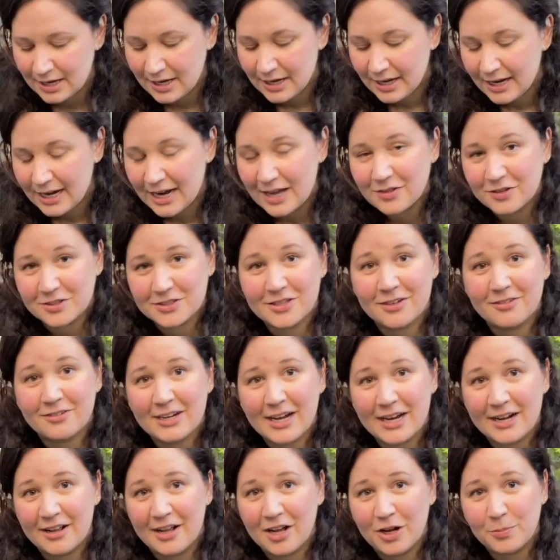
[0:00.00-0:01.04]
And this will kind of
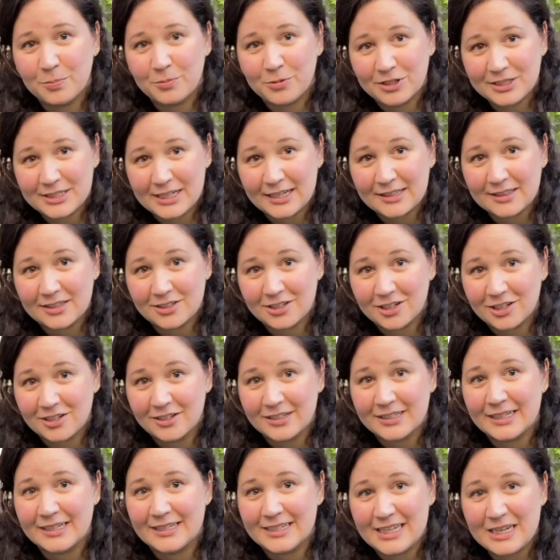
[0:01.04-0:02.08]
help protect the garlic
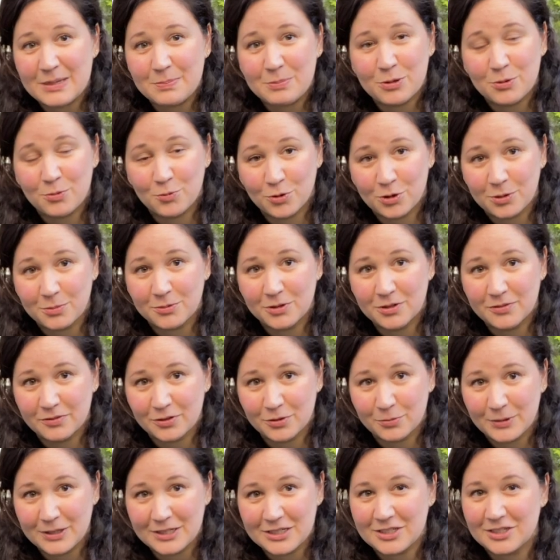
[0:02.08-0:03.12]
and keep it warm over
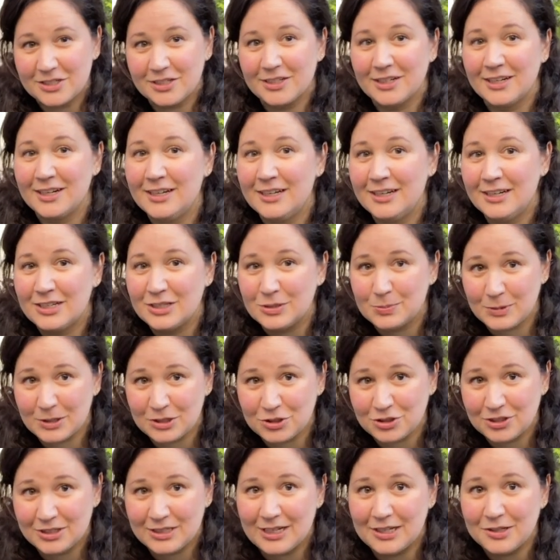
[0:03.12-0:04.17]
winter,
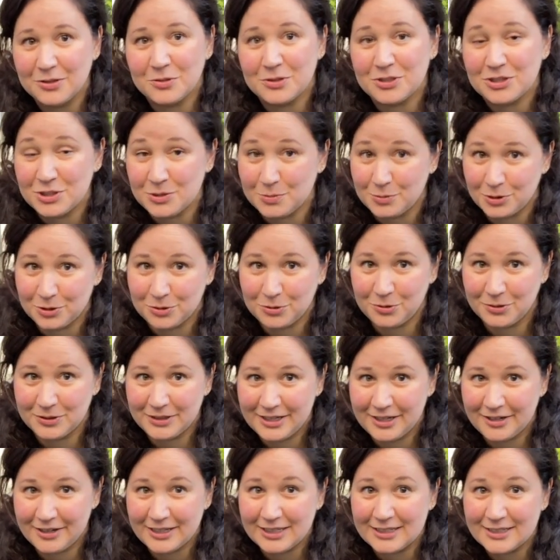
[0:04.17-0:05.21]
especially in those super cold
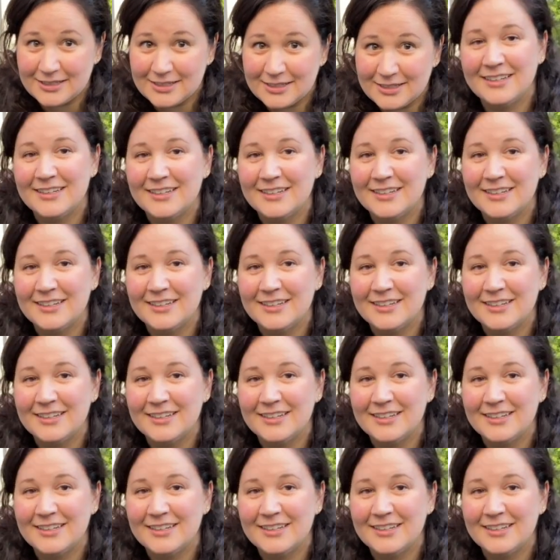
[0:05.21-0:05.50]
areas.